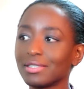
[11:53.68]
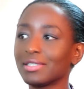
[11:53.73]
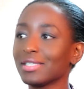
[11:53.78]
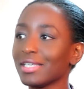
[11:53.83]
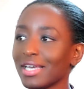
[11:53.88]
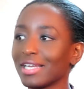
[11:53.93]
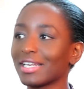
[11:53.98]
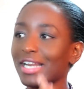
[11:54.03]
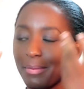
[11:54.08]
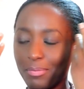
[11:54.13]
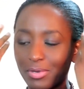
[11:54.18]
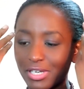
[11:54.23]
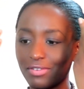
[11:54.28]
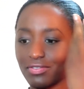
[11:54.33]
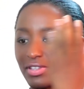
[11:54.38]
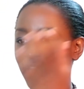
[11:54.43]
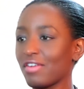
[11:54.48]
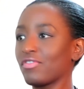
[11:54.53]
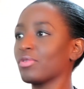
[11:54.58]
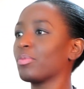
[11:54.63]
I see it and I
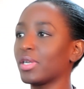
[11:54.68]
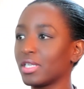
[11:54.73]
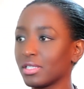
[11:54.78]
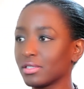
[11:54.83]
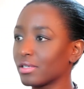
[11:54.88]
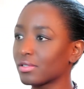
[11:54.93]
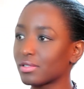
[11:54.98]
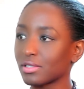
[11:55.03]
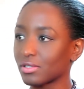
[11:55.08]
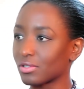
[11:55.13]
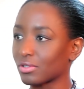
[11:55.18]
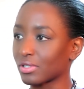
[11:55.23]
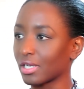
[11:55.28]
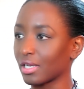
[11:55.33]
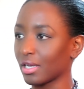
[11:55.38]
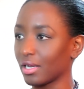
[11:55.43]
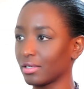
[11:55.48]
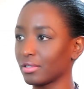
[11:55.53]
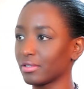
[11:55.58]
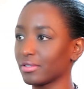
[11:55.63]
believe that everybody else is
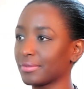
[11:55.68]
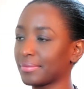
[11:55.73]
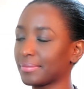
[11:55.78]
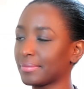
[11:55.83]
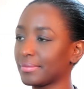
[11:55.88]
looking at it.